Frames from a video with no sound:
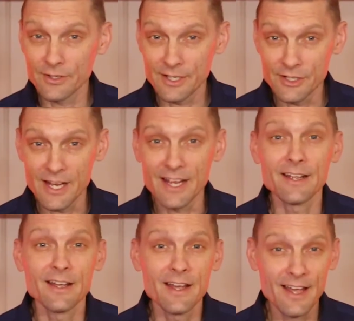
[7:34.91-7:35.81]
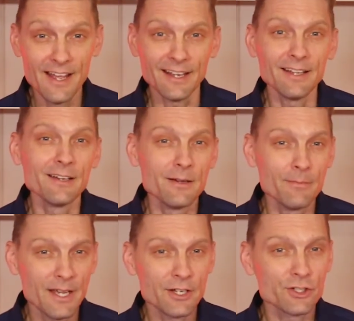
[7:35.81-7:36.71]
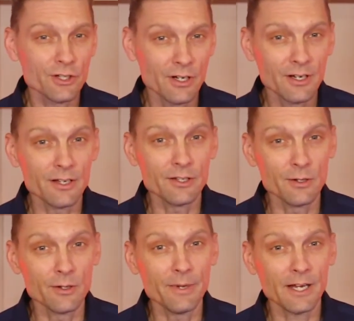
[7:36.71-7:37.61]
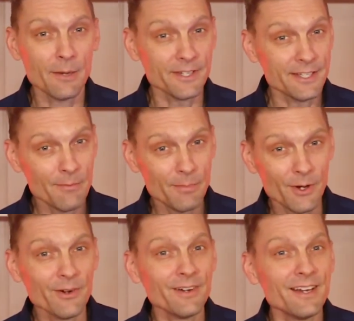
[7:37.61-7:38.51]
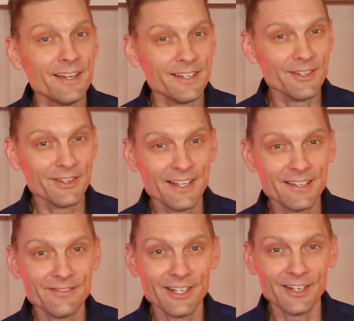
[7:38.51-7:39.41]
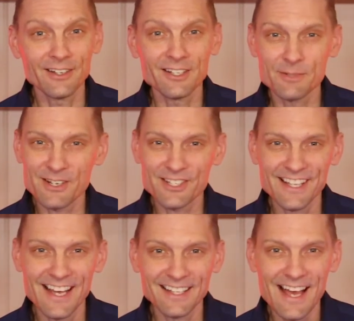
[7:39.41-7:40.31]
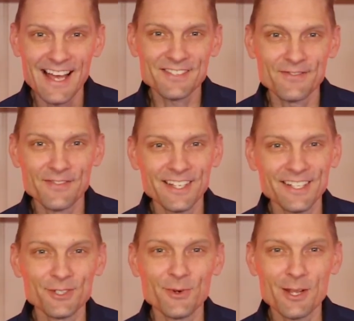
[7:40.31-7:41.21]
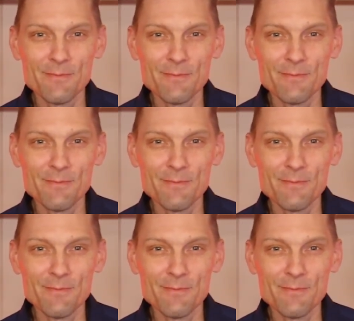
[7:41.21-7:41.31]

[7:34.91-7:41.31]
DJ, hey, make sure you pick up the tempo near the end of dinner, especially that last 15 to 20